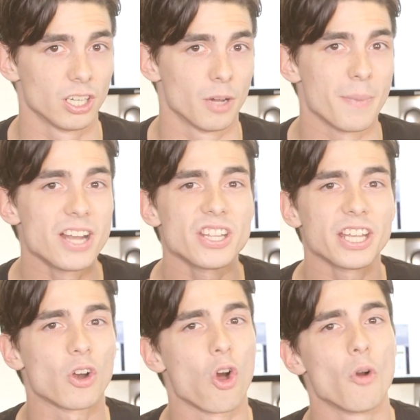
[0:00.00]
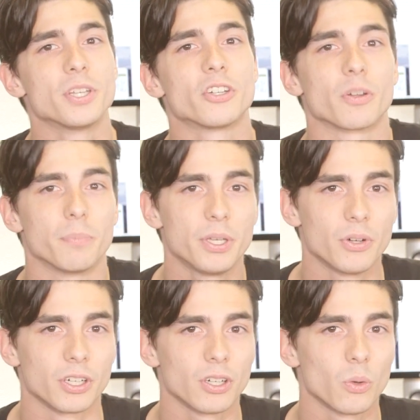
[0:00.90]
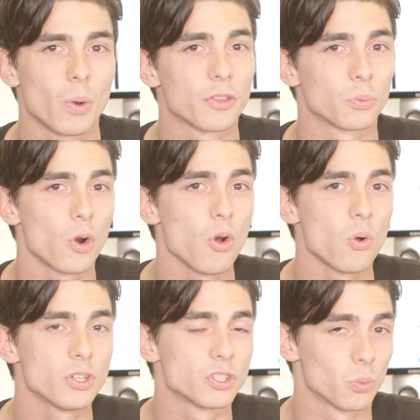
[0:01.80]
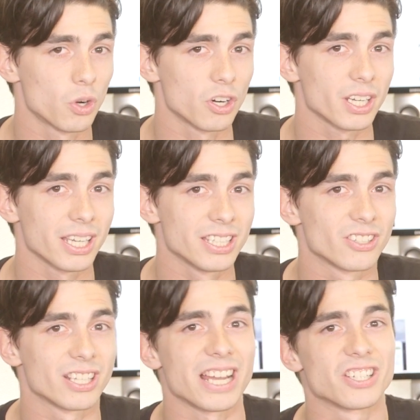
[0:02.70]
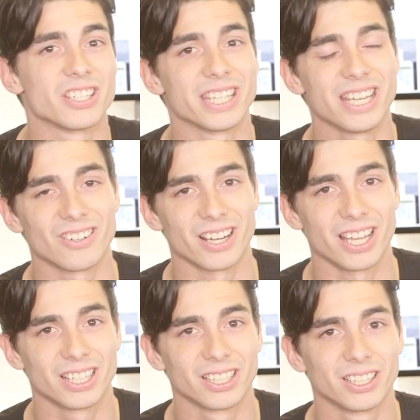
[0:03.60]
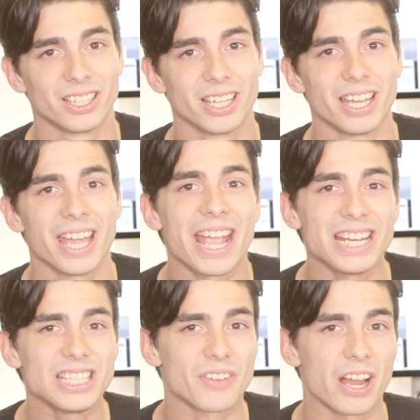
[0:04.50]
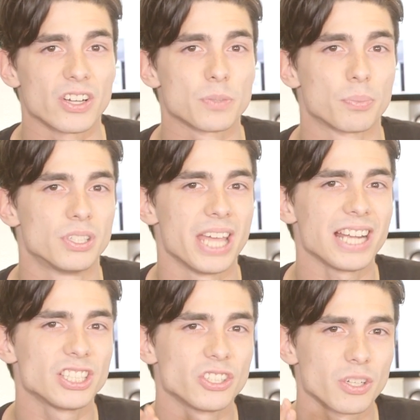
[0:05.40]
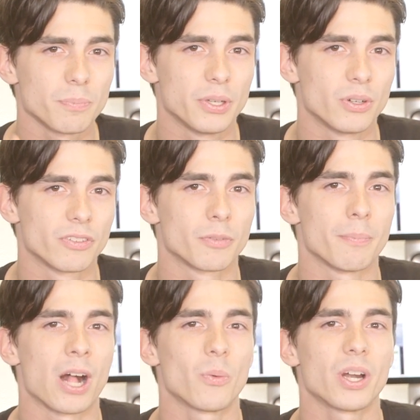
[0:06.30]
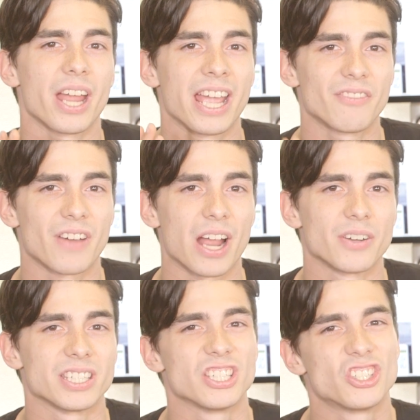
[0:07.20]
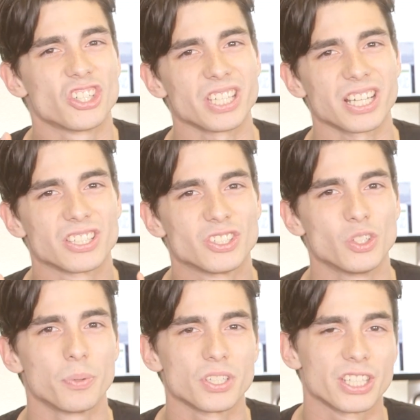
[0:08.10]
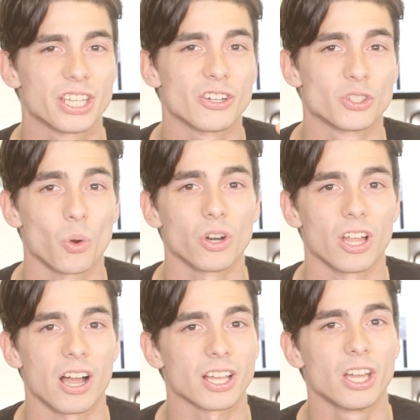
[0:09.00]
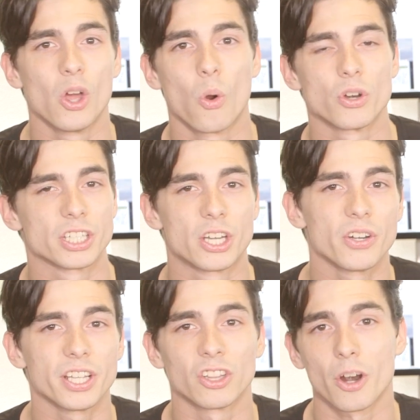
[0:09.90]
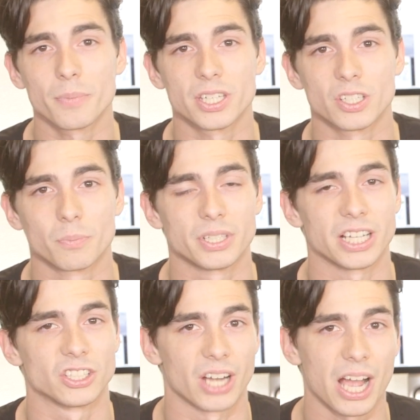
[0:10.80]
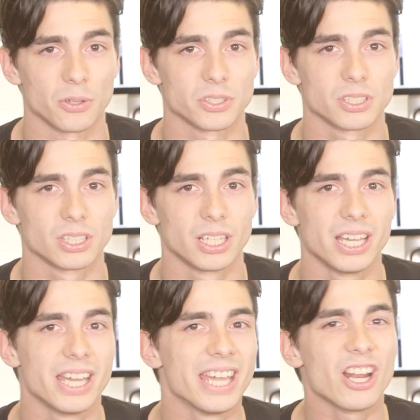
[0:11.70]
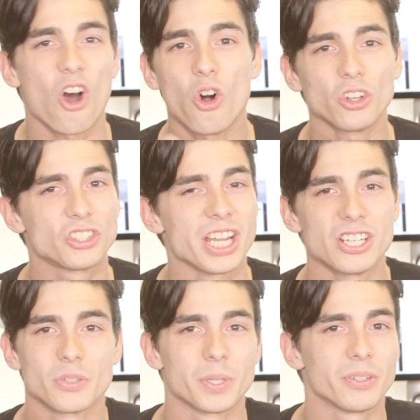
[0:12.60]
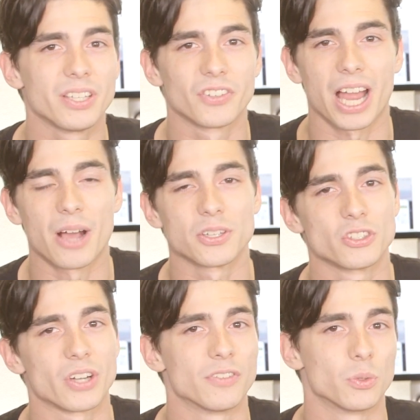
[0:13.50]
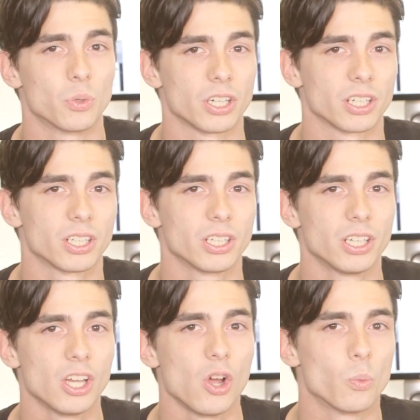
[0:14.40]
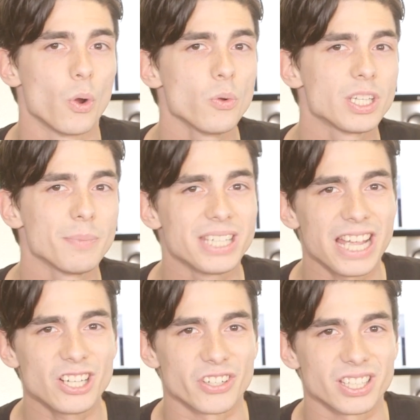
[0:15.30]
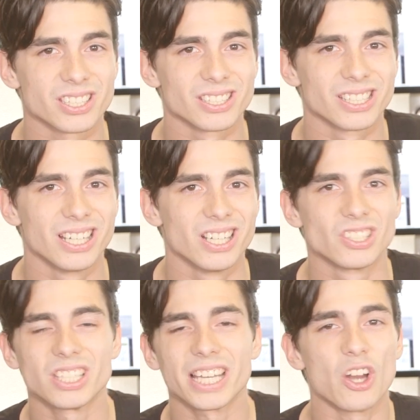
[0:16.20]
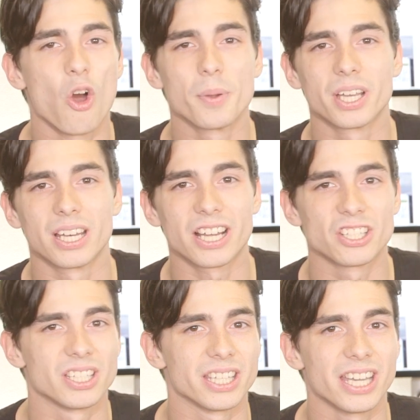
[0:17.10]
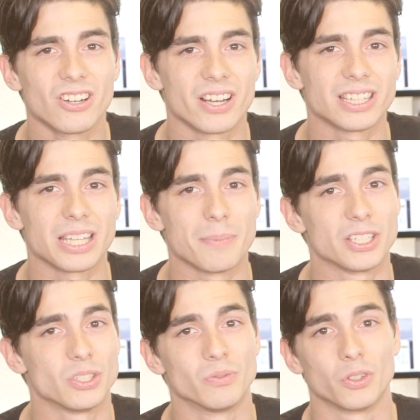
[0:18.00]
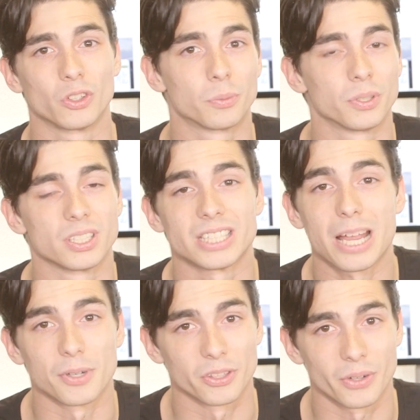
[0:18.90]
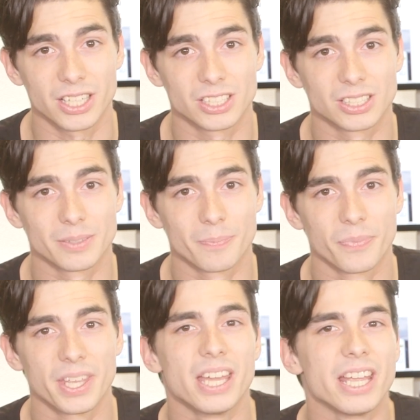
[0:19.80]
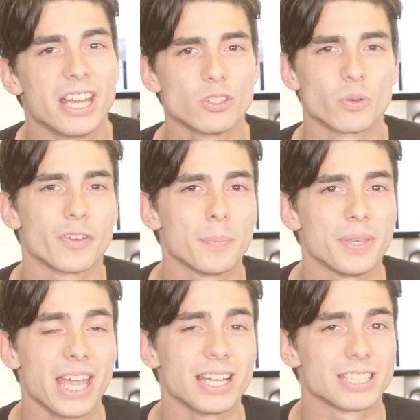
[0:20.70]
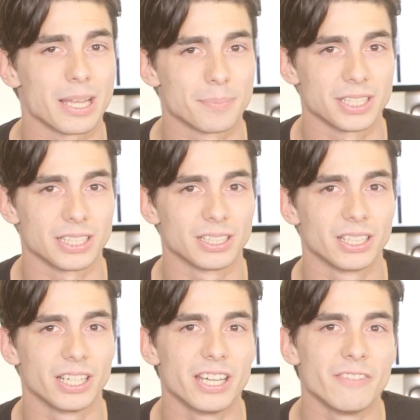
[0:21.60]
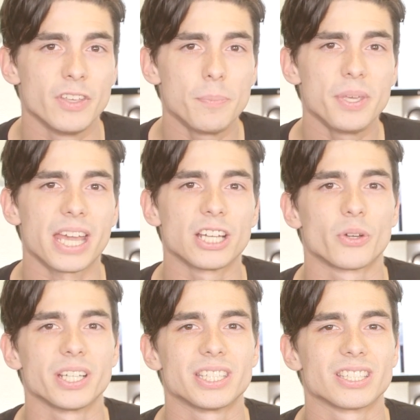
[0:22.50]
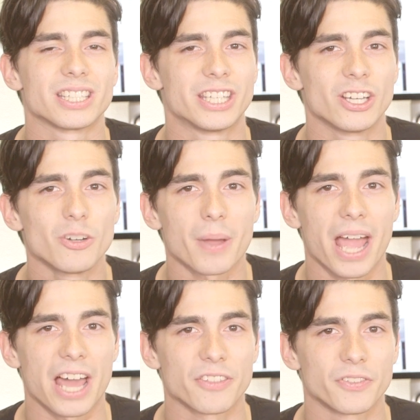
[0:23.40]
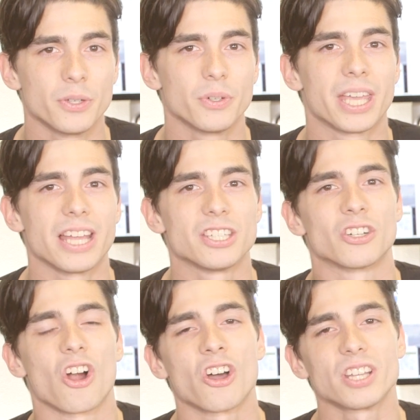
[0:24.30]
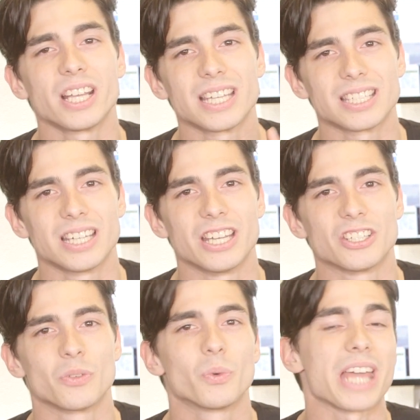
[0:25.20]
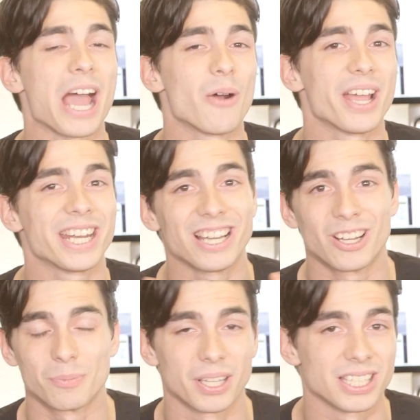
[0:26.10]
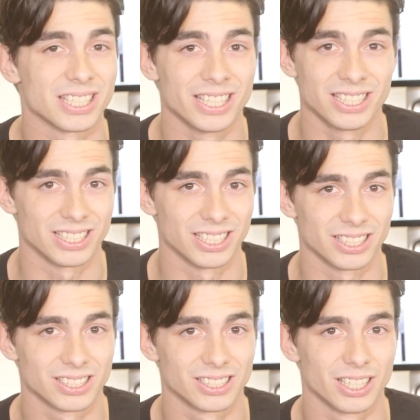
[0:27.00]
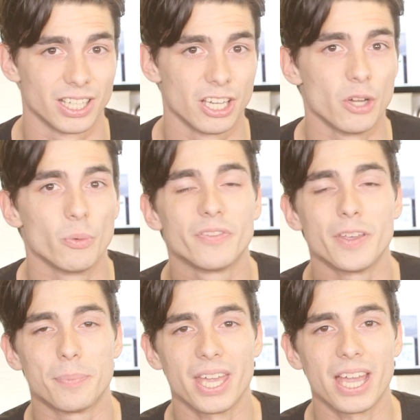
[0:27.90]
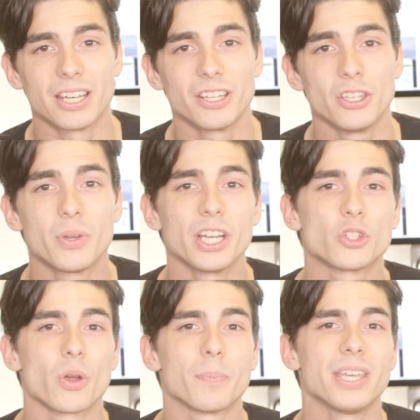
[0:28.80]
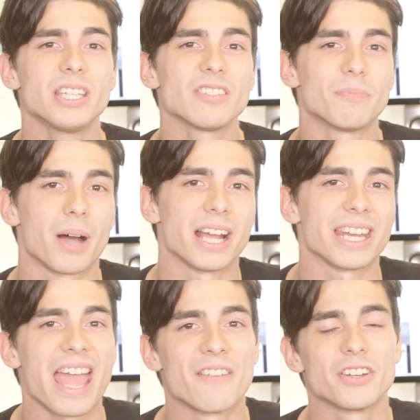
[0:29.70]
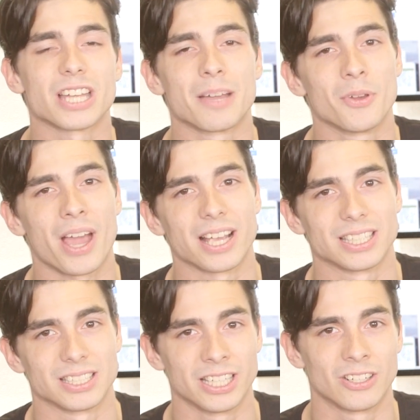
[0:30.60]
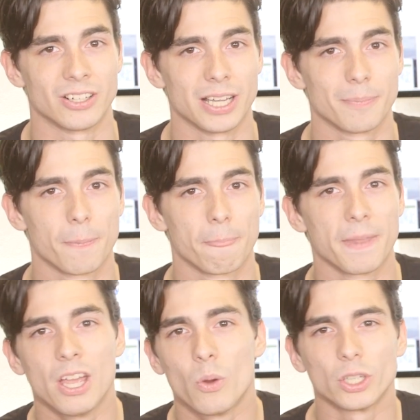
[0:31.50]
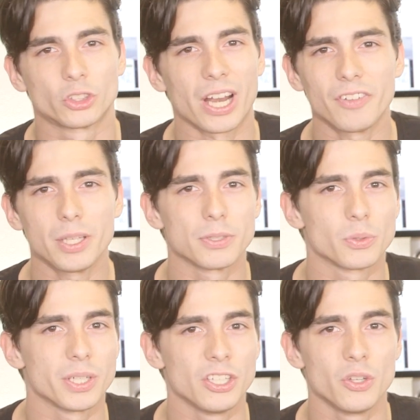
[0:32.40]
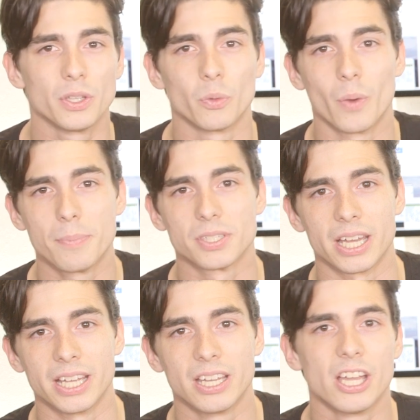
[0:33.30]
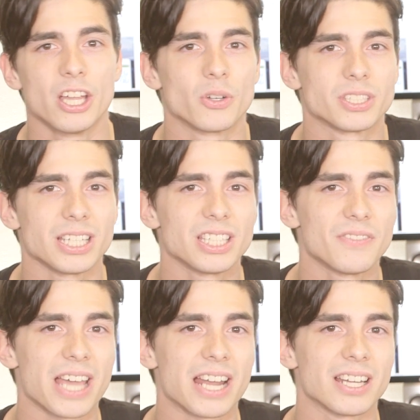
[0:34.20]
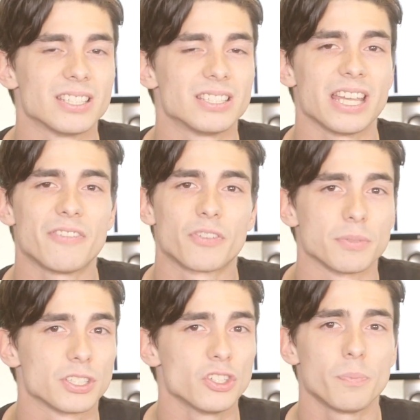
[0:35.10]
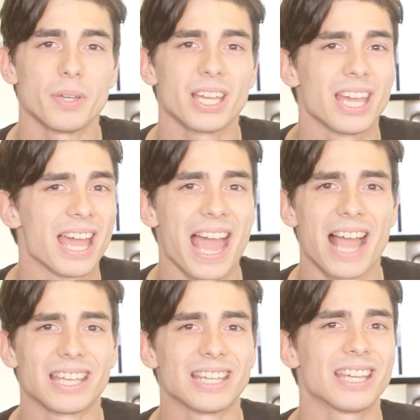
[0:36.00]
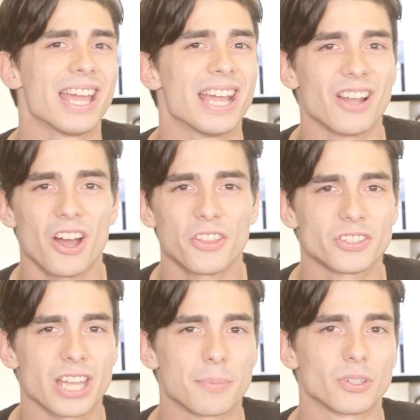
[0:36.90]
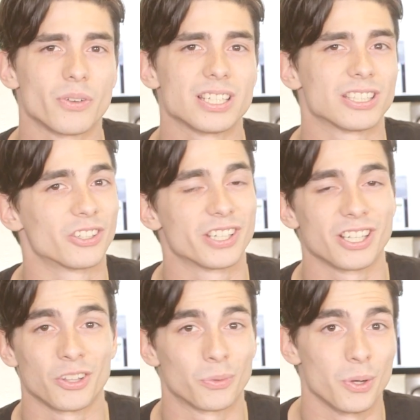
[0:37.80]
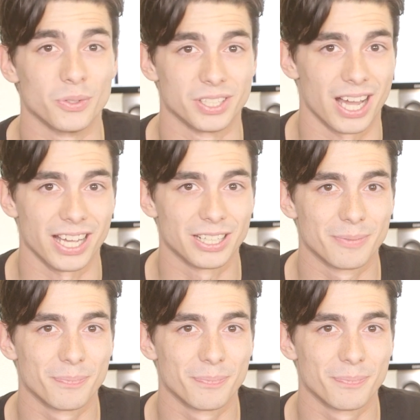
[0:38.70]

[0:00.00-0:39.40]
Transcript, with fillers: Imagine that your home is your computer, while the road to work is your connection to the internet. Antivirus protects your computer from malware and viruses just like a super secure door lock or security alarm system protects your house. It all changes when you leave your house and drive to work. Roads can be dangerous just like an open connection to the internet that makes you vulnerable to cyber threats. Here's where VPN steps in. VPN creates a secure path for you to get to your online destination without any unpleasant incidents. With VPN, you can enjoy peace of mind every time you access the internet. While traveling between you and the website, your sensitive data is safe from snooping, hacking, and other cyber threats lurking on the roadside.